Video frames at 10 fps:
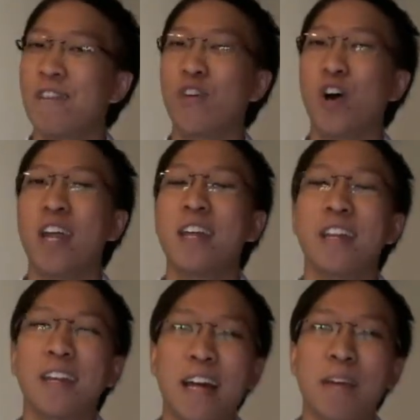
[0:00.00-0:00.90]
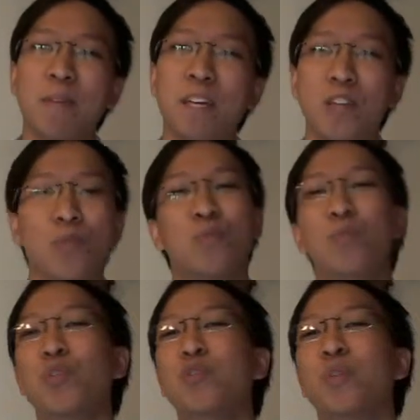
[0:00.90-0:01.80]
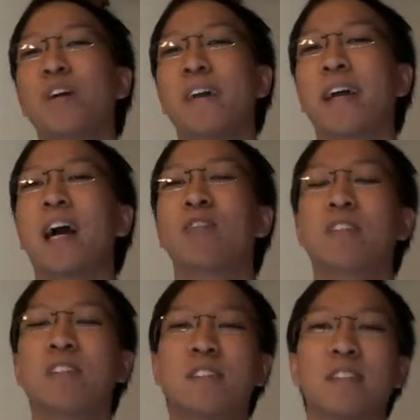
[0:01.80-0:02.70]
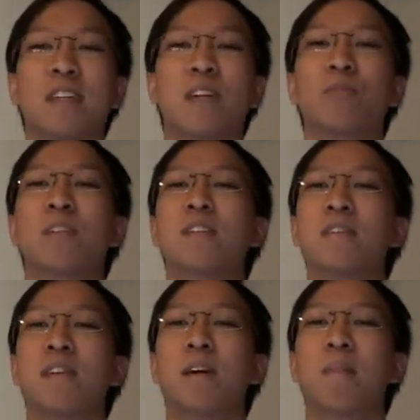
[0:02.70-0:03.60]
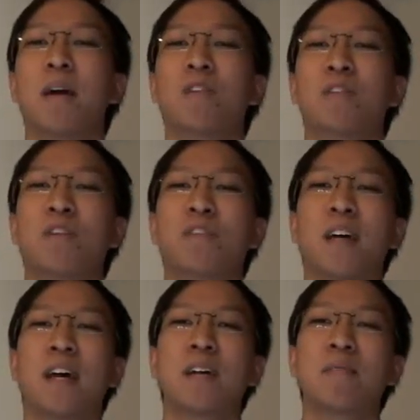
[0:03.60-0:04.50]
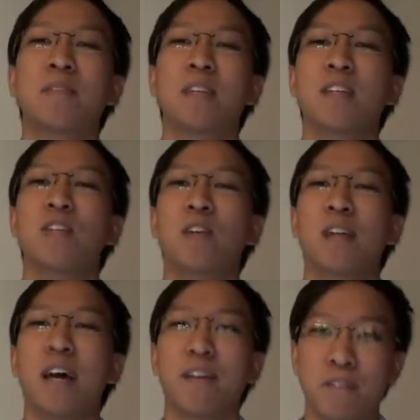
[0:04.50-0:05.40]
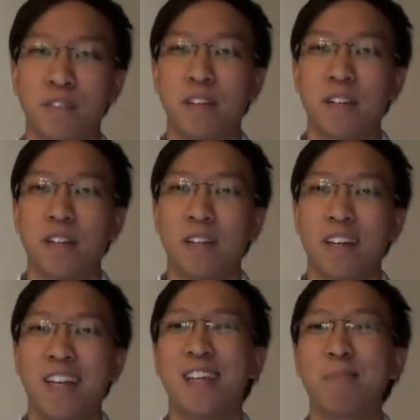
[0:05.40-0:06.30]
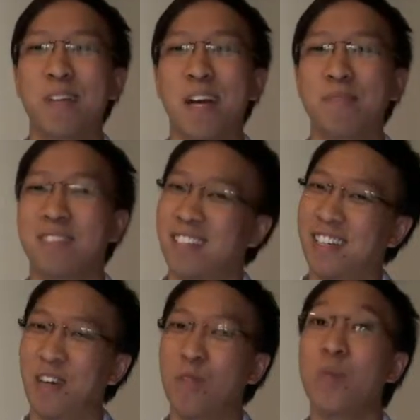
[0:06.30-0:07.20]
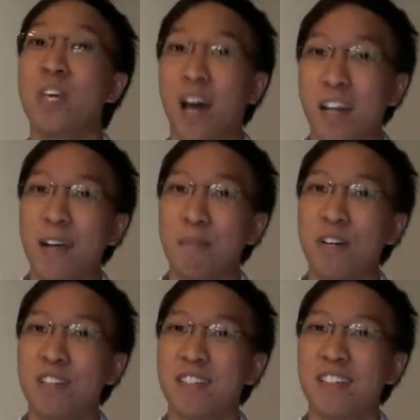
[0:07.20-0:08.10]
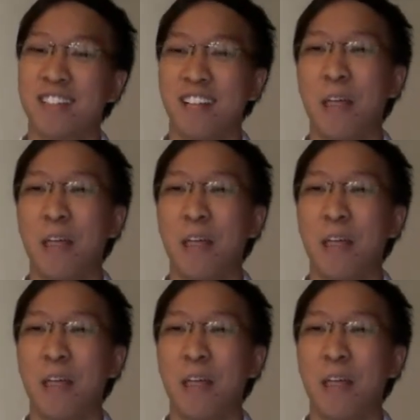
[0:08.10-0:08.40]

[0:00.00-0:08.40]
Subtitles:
If you are anything like me, you would have encountered this countless amount of times in your life, and sometimes we are that person.